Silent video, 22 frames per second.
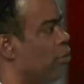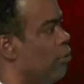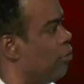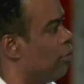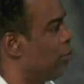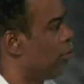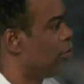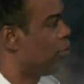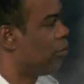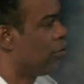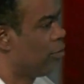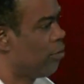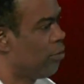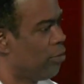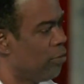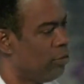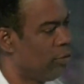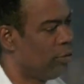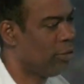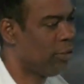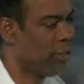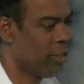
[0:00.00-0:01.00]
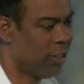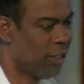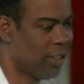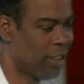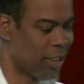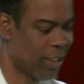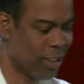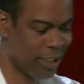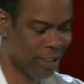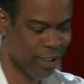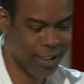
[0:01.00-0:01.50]
the moment that
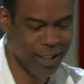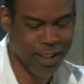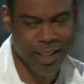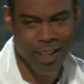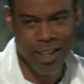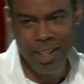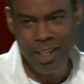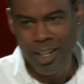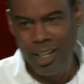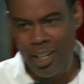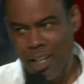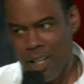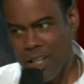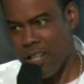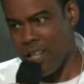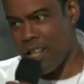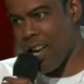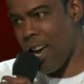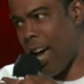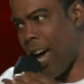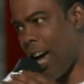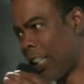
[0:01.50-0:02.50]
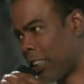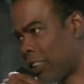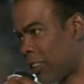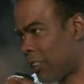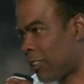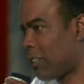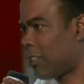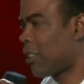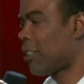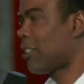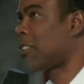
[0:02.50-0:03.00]
shocked millions of viewers
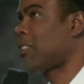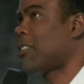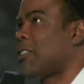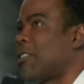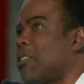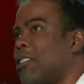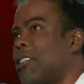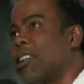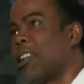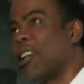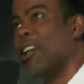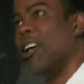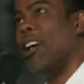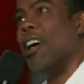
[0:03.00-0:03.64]
almost one year